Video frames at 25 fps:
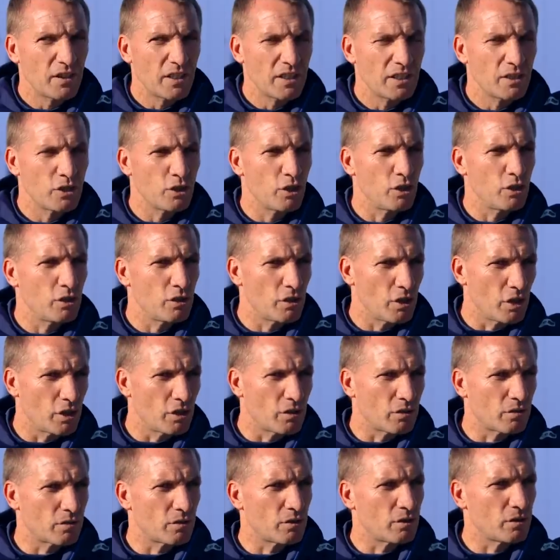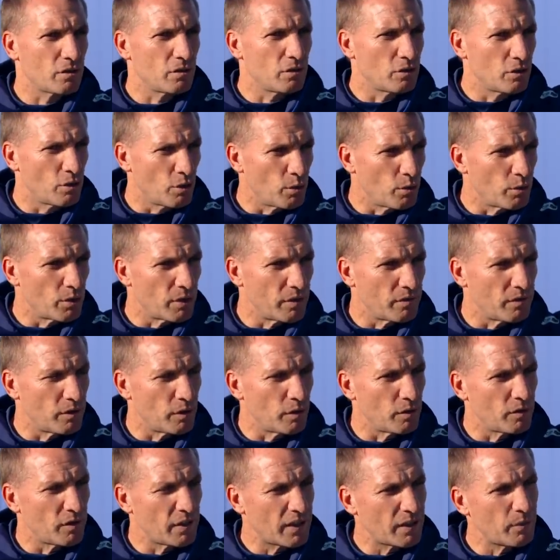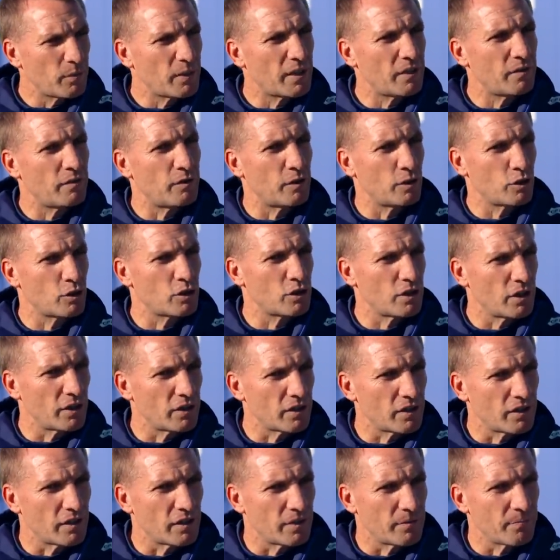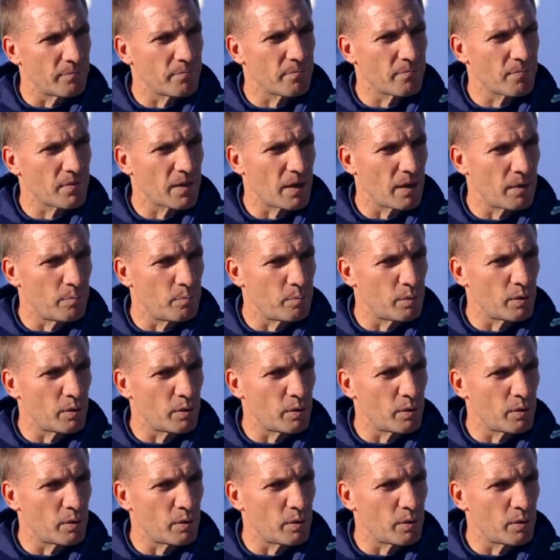I think you, you grow and evolve. I think when I first started, I